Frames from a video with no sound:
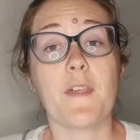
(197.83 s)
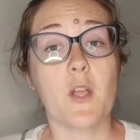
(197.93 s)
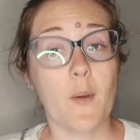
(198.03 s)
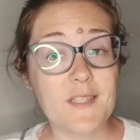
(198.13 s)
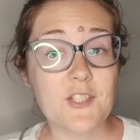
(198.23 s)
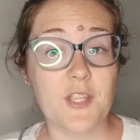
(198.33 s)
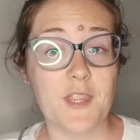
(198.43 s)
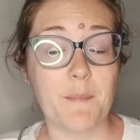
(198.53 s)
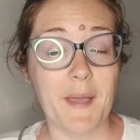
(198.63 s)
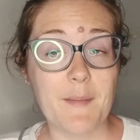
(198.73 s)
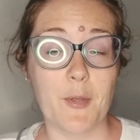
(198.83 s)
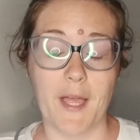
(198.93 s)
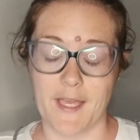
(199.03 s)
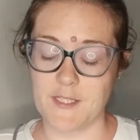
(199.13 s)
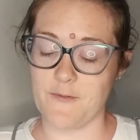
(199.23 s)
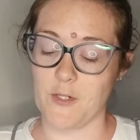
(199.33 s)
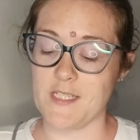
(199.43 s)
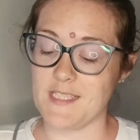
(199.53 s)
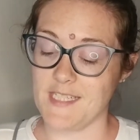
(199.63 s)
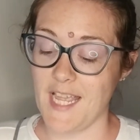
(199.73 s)
The question the Bible has for
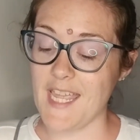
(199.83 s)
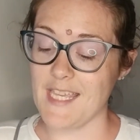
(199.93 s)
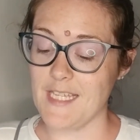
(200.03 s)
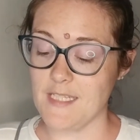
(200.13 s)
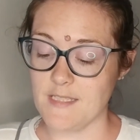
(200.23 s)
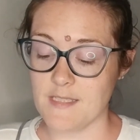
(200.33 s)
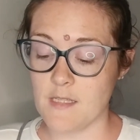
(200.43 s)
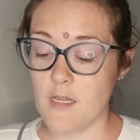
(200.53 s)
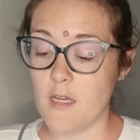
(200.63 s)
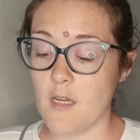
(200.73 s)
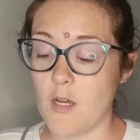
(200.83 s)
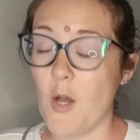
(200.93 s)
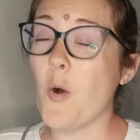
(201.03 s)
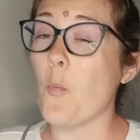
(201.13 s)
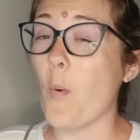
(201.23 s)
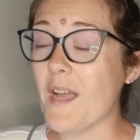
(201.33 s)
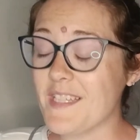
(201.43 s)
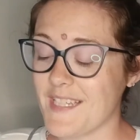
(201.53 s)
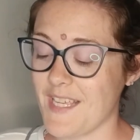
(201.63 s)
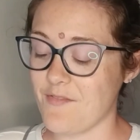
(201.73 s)
us today is, what
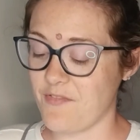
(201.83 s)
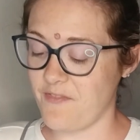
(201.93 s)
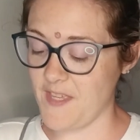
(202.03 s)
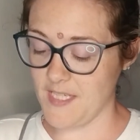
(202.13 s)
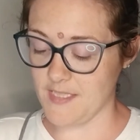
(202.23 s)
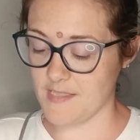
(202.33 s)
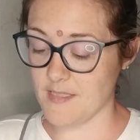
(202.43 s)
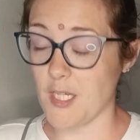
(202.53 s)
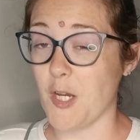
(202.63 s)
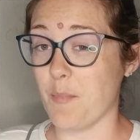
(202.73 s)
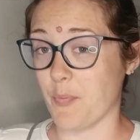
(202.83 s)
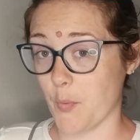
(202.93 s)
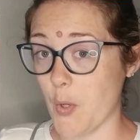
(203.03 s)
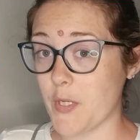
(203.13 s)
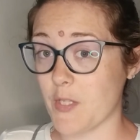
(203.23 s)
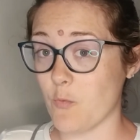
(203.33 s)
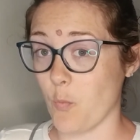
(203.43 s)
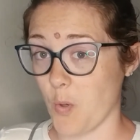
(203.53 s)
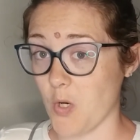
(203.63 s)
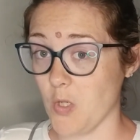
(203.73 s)
can fix a broken
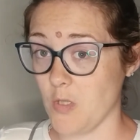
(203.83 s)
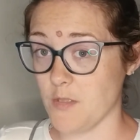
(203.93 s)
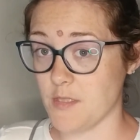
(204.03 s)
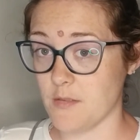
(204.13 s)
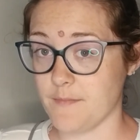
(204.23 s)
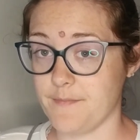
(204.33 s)
world?